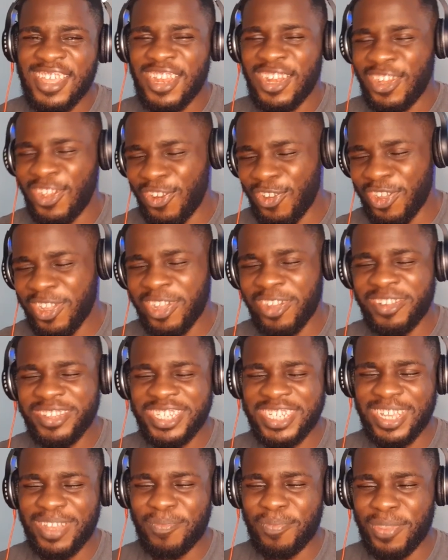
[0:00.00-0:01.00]

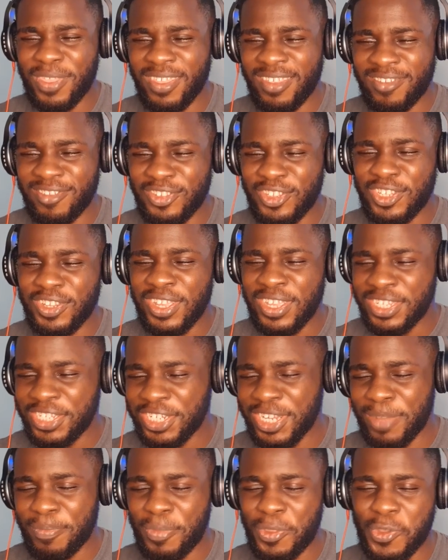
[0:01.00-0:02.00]
Local
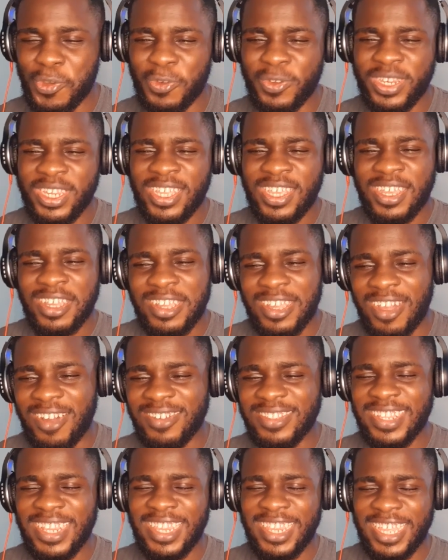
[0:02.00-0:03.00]
champion,
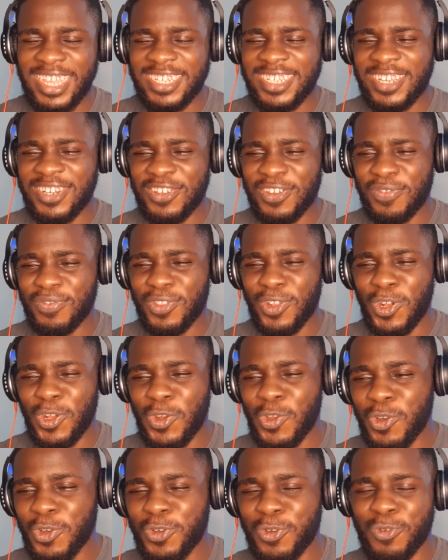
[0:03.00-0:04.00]
call the legend of the
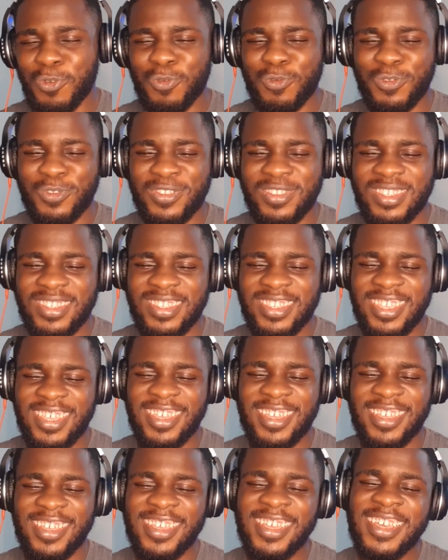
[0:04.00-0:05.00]
locals.
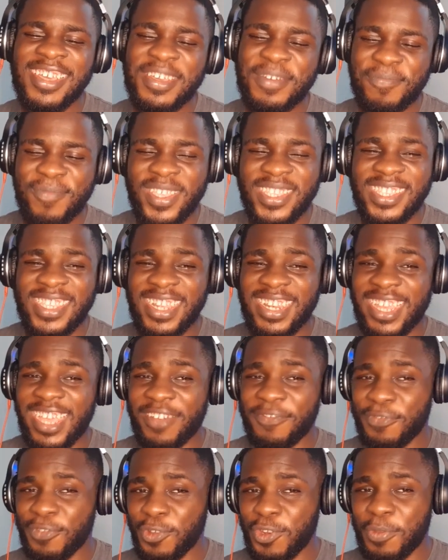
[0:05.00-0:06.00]
Basically,
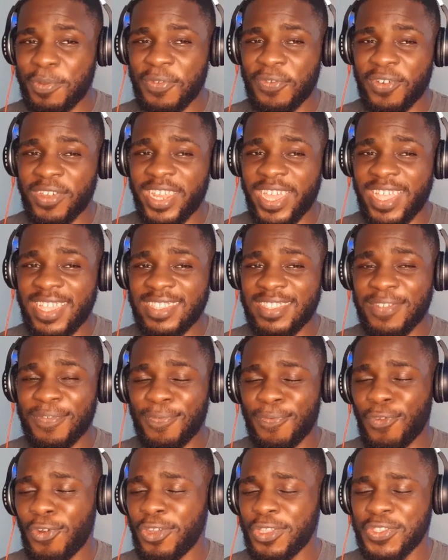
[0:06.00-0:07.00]
I've told you before that he's the
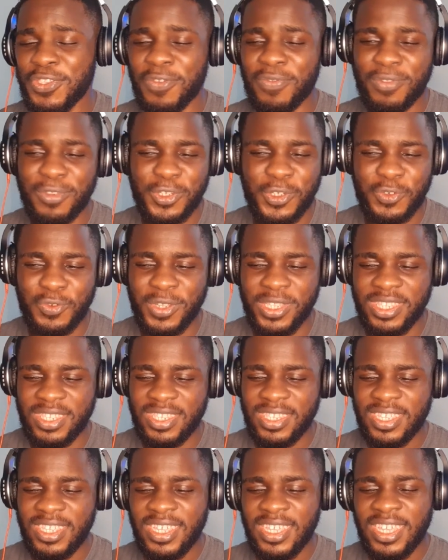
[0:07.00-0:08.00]
voice of the
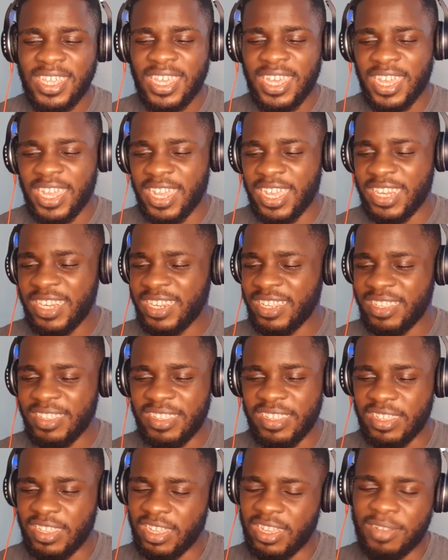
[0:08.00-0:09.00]
streets. And
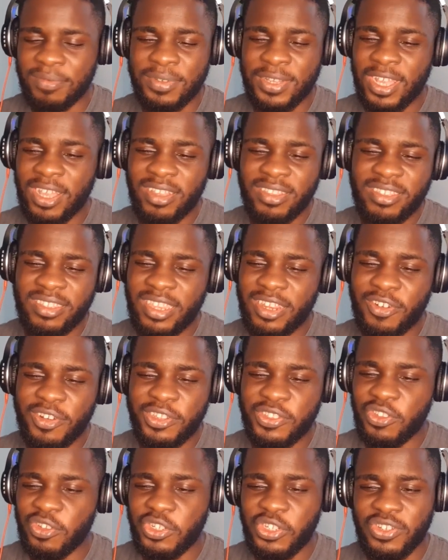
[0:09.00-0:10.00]
Kao Denero
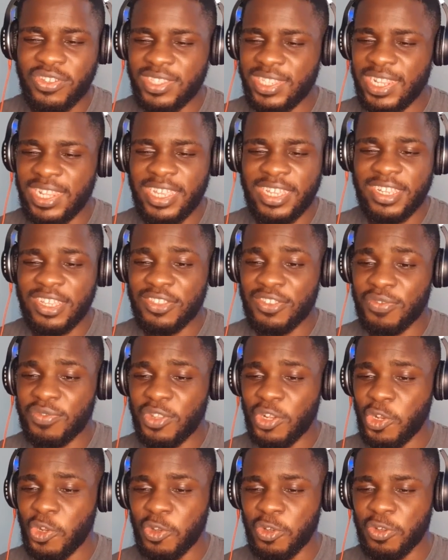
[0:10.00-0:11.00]
is not just the legend of
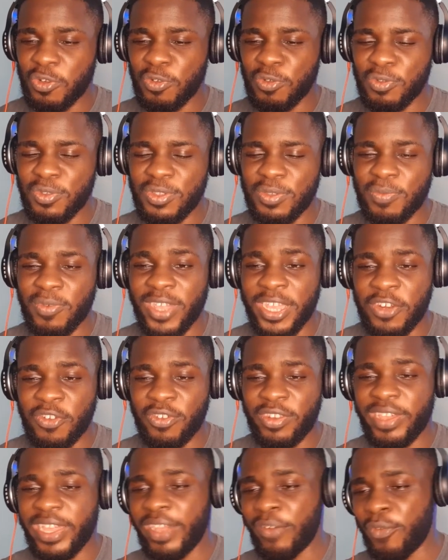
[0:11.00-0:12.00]
the locals, but I
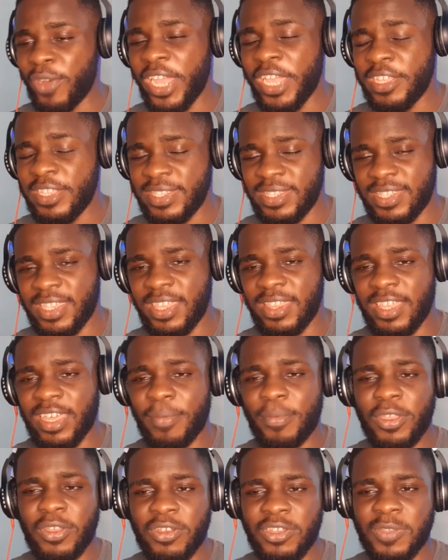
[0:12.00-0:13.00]
know that why he said
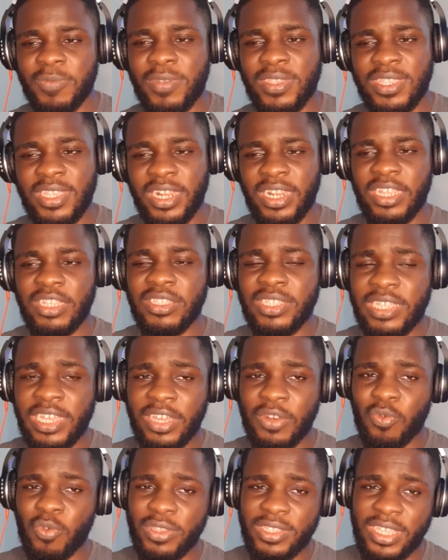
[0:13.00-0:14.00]
that, because basically they are
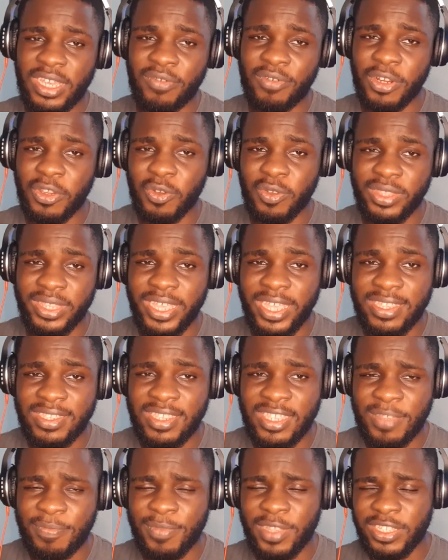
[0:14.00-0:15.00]
the ones that
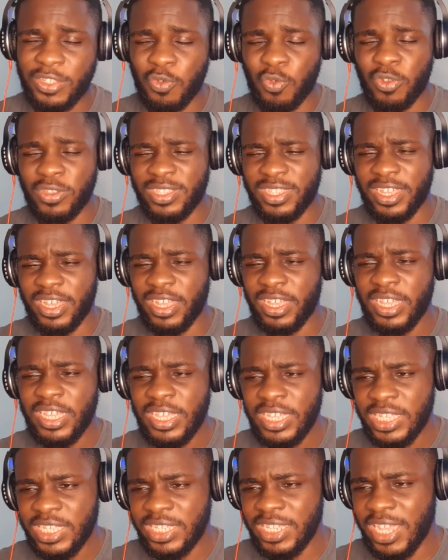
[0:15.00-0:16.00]
recognize him, that the ones that
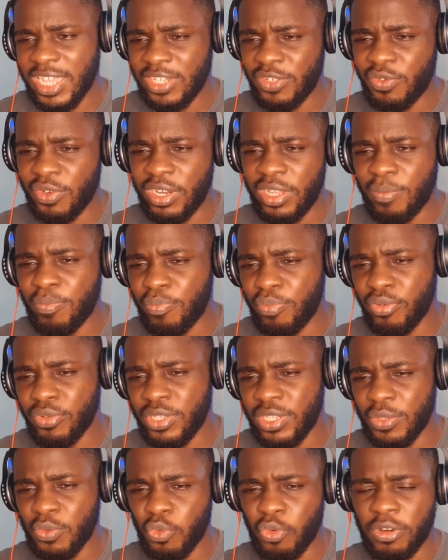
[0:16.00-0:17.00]
he has really
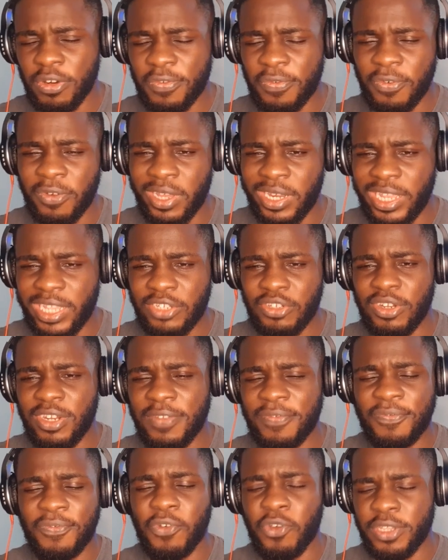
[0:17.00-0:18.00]
put in work for, and he has really
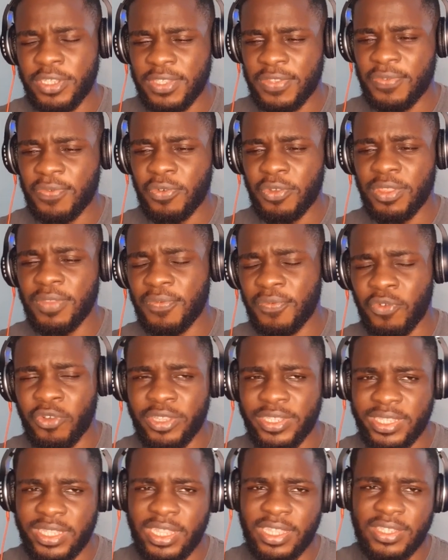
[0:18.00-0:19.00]
voiced for the
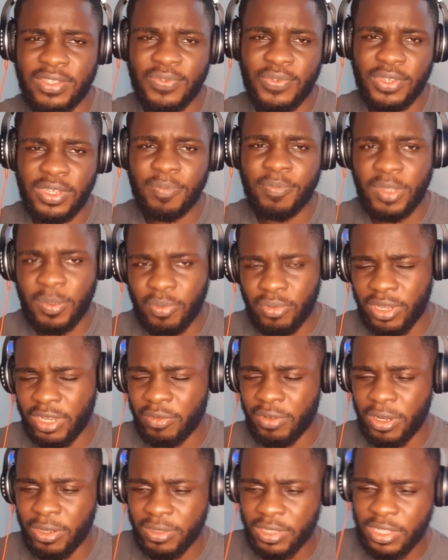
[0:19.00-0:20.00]
voiceless, for the people
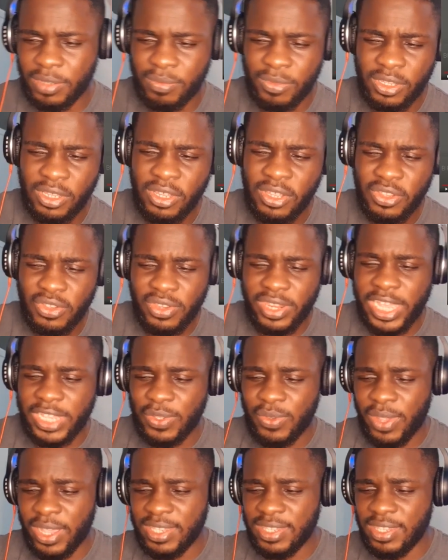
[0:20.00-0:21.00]
around him. So
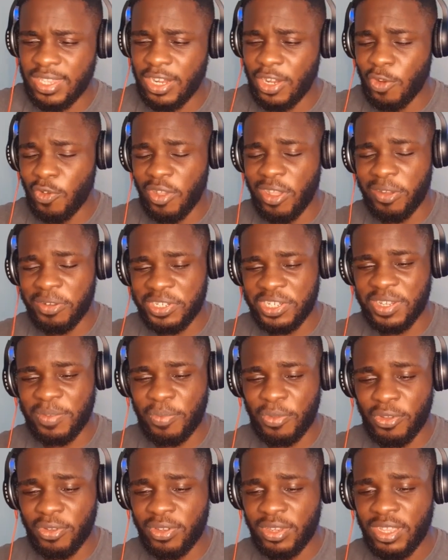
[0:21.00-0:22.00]
that's why I said local
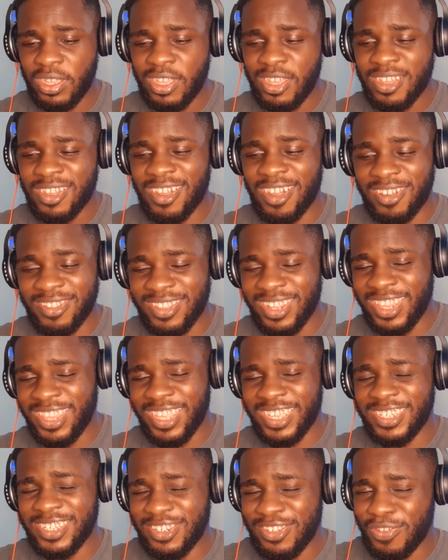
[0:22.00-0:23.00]
champion, Kao the
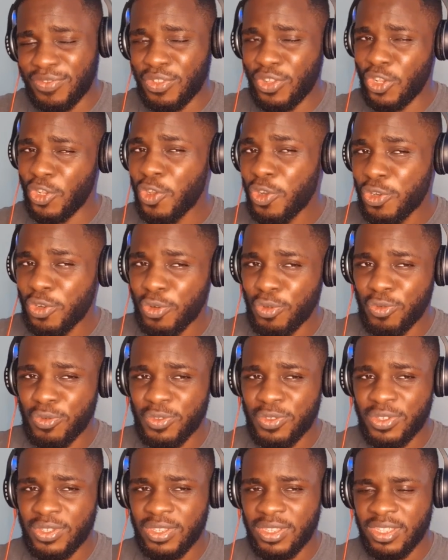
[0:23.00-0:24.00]
legend of the
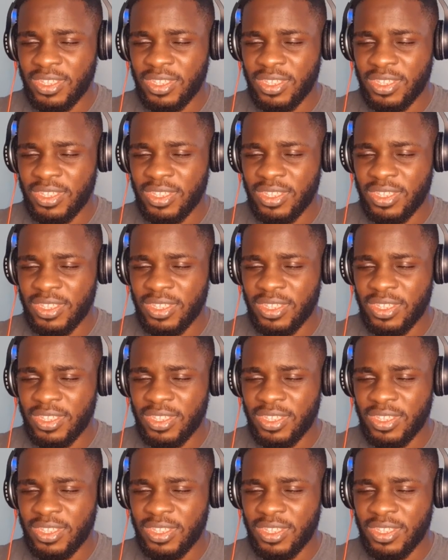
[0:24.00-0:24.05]
locals.